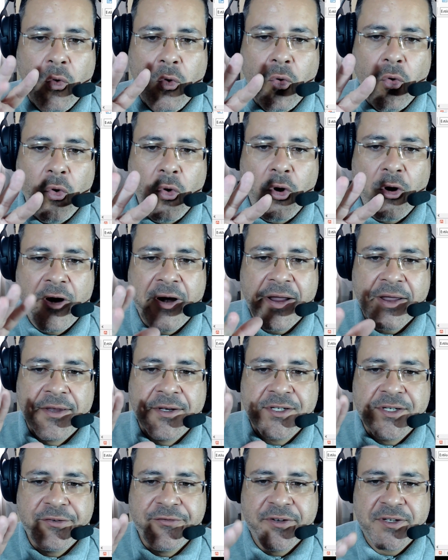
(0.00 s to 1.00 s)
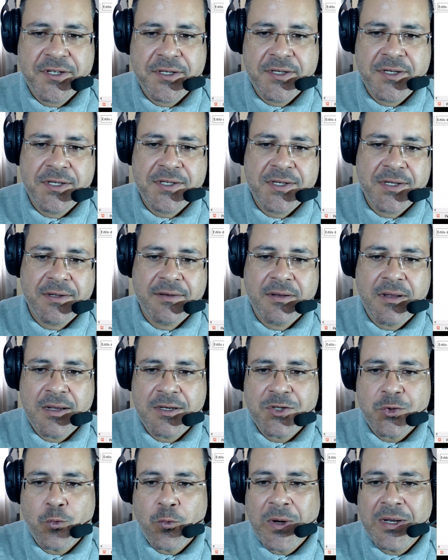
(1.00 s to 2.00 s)
or activities that
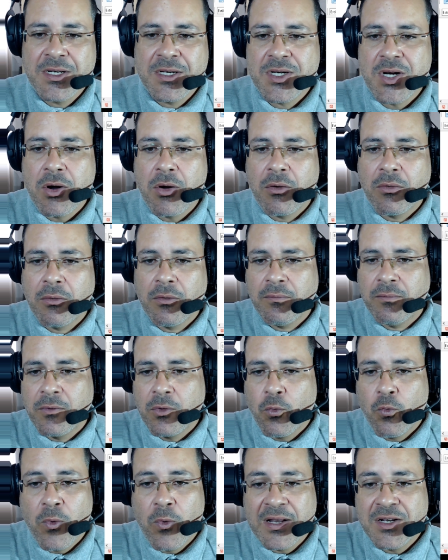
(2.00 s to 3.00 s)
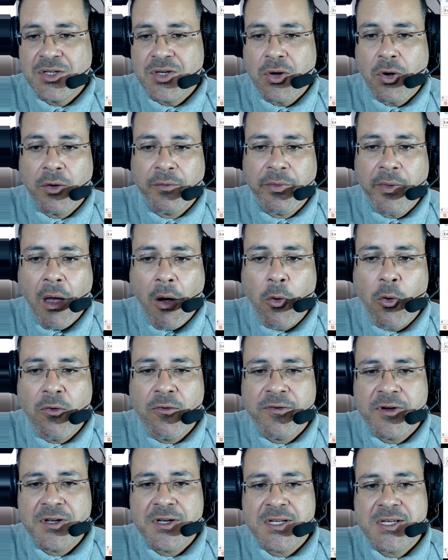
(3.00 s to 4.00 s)
went on over
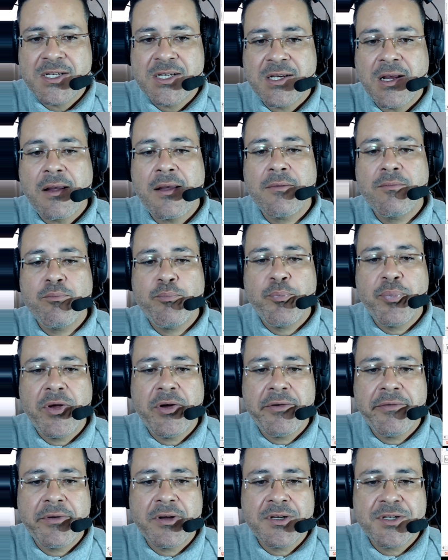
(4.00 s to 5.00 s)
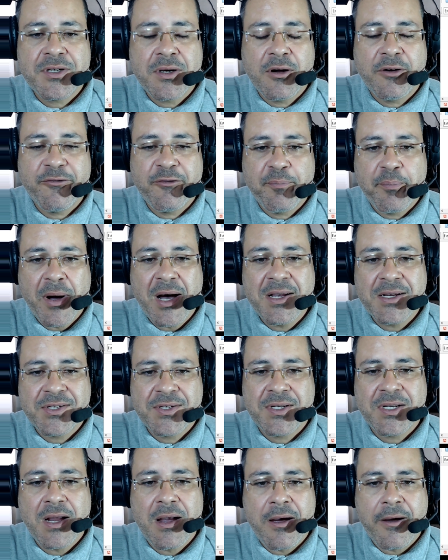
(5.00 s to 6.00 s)
the same period of past
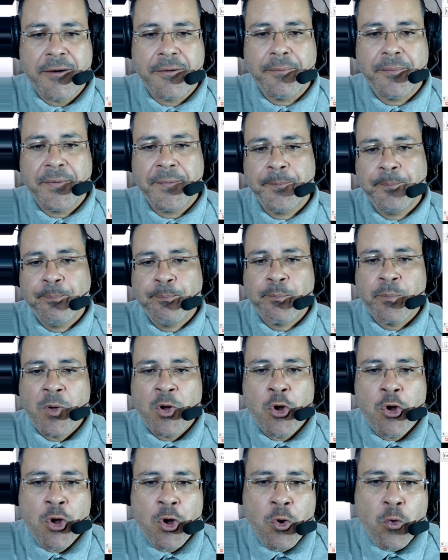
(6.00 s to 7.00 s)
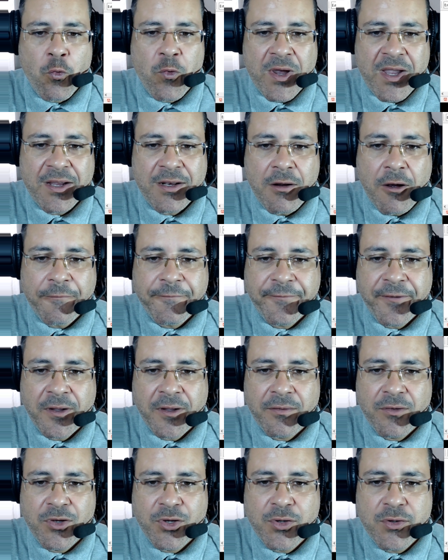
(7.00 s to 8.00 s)
time, we can
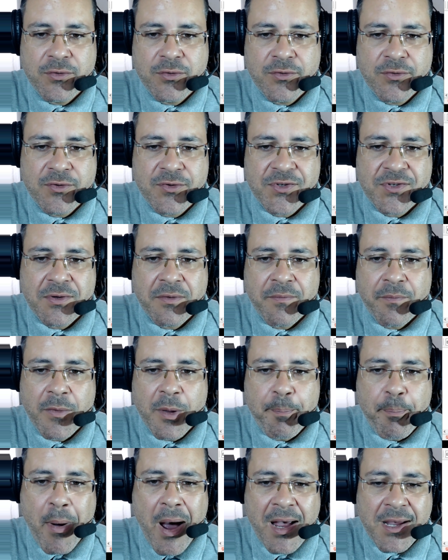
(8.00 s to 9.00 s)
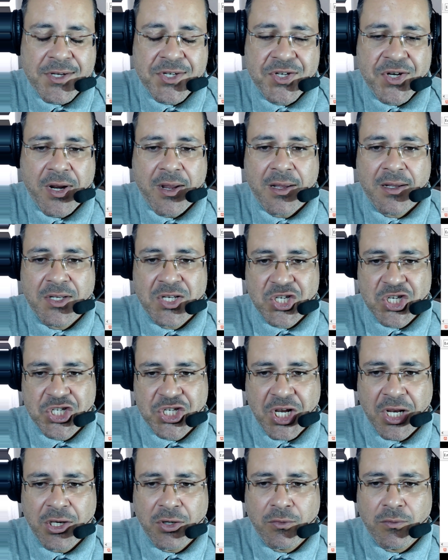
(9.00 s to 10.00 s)
often use the past
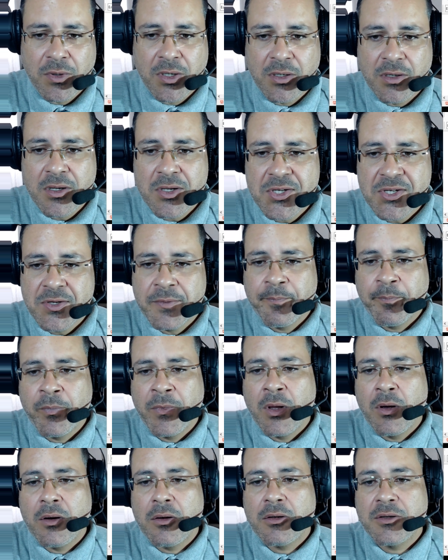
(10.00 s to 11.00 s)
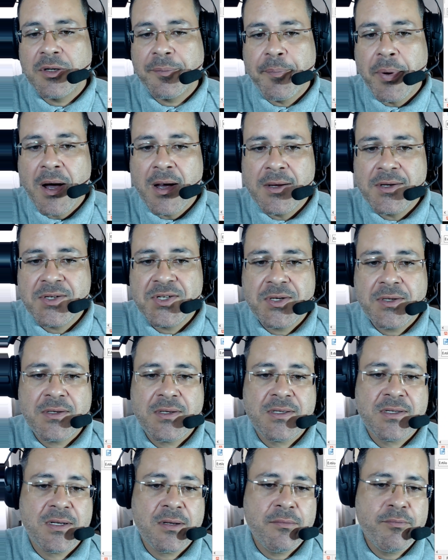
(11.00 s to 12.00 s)
continuous or the past
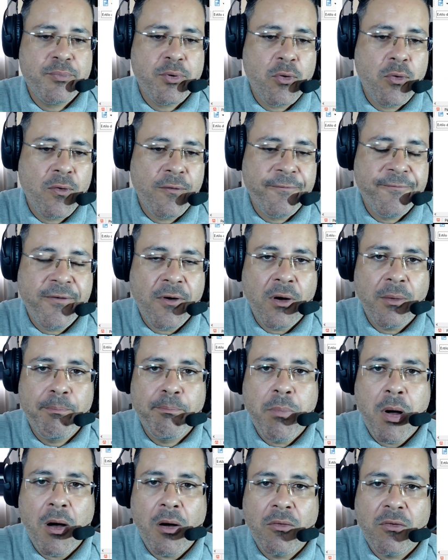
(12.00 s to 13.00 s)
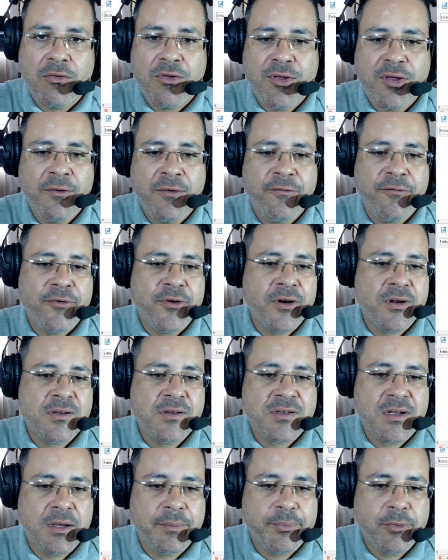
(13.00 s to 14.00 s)
simple for both. For
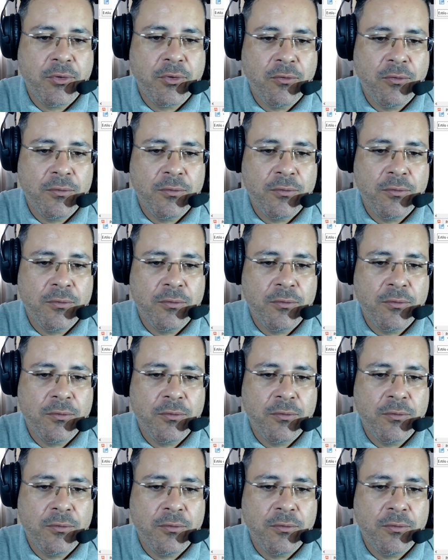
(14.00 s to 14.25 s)
example,